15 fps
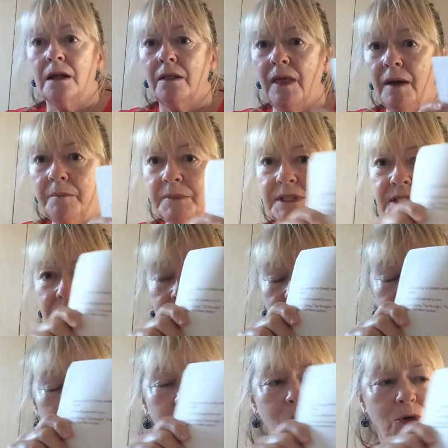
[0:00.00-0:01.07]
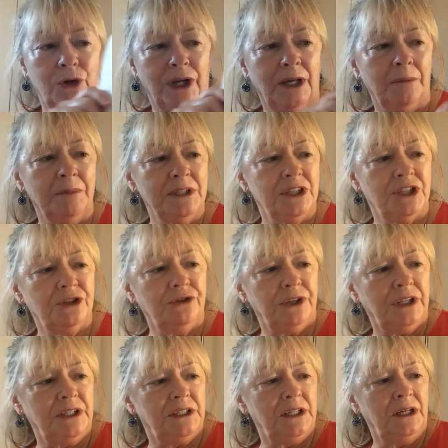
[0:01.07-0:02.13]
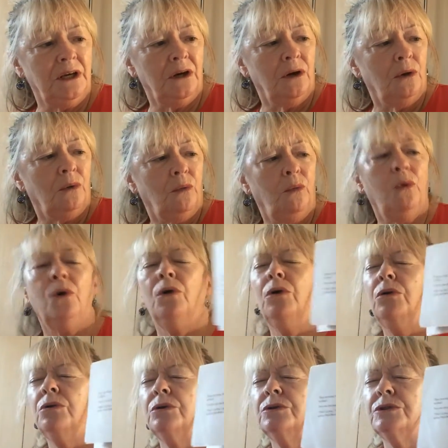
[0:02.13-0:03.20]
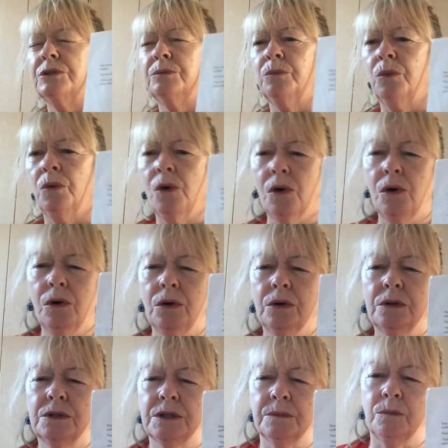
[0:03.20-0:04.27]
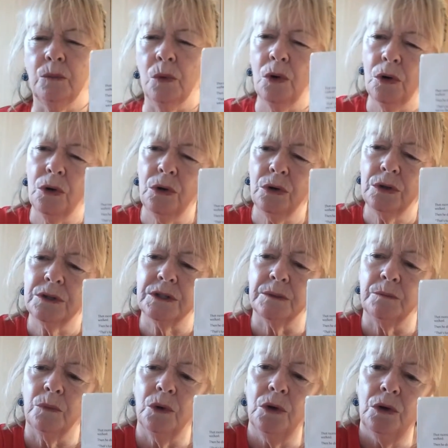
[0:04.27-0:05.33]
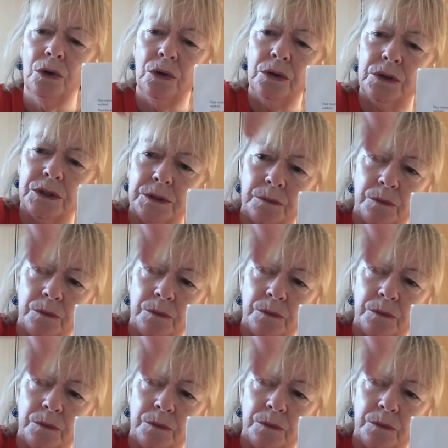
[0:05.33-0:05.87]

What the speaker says: That morning, Mr. Greedy walked and walked and walked and walked